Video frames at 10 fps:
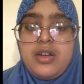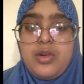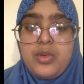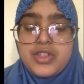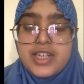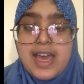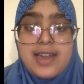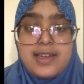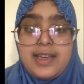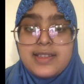which
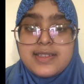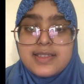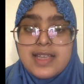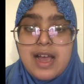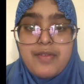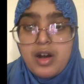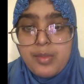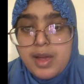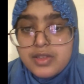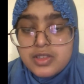candidates have our
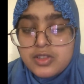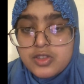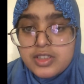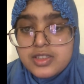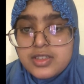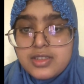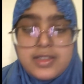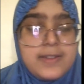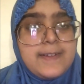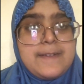best interests,
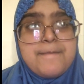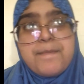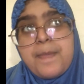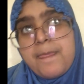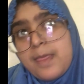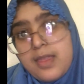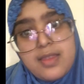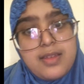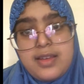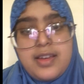
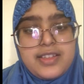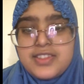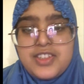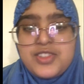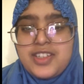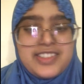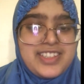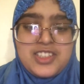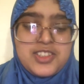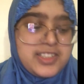etc.,
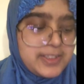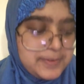etc.